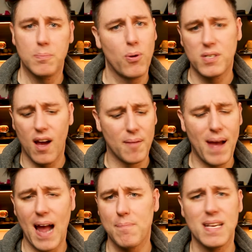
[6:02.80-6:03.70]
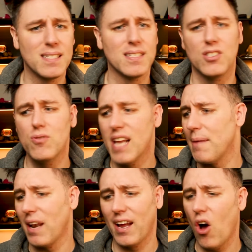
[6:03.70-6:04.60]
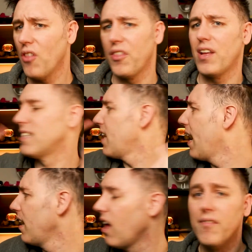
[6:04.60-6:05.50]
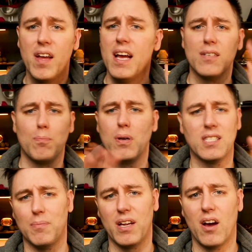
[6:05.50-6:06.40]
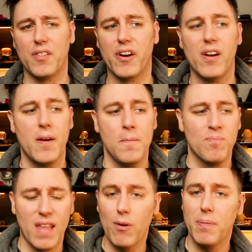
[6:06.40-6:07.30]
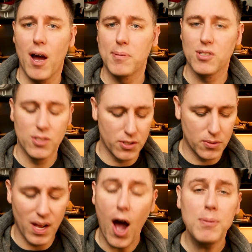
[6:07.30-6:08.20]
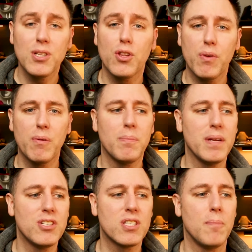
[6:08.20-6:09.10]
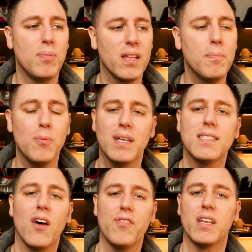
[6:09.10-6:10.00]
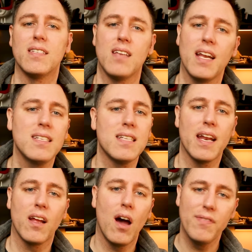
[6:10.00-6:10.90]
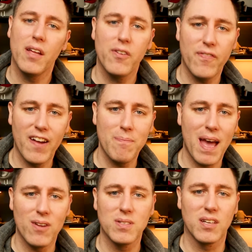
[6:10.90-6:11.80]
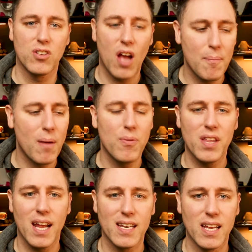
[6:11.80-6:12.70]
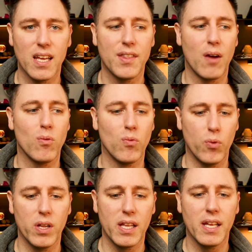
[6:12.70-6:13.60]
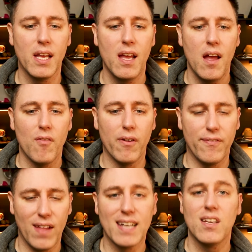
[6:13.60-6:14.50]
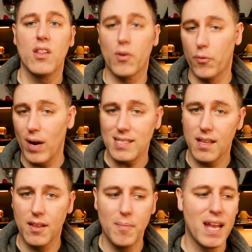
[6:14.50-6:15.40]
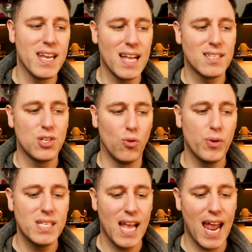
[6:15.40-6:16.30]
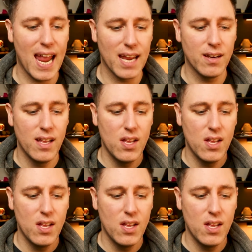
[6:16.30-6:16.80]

proton pack pieces, you name it, like all the things that I love, put something on there. That would be option two. Option three would be just completely put myself in the design aesthetic of the other five panels and come up with an idea that would really reflect the rest of them and yet still retain